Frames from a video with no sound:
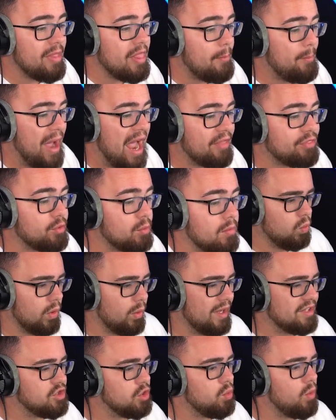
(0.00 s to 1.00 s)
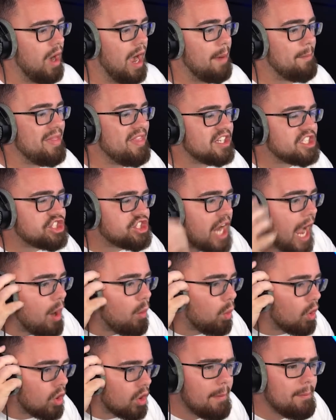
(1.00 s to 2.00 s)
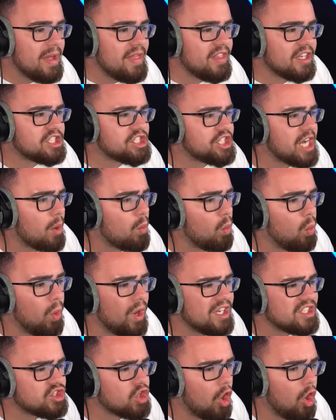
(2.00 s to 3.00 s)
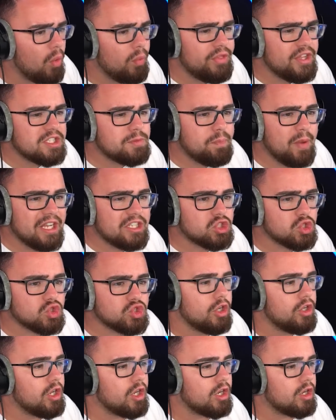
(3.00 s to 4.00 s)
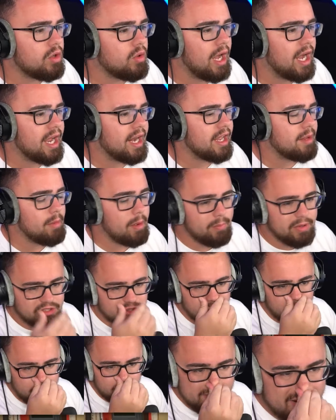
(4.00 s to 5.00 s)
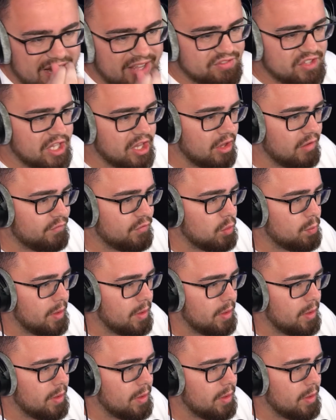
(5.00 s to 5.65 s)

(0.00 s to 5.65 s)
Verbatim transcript: in the bathroom. What do I do? I'm in the shower. I'm in the shower. What is all these pictures? No, no, no. I gotta get my pistol out. I might have to kill a few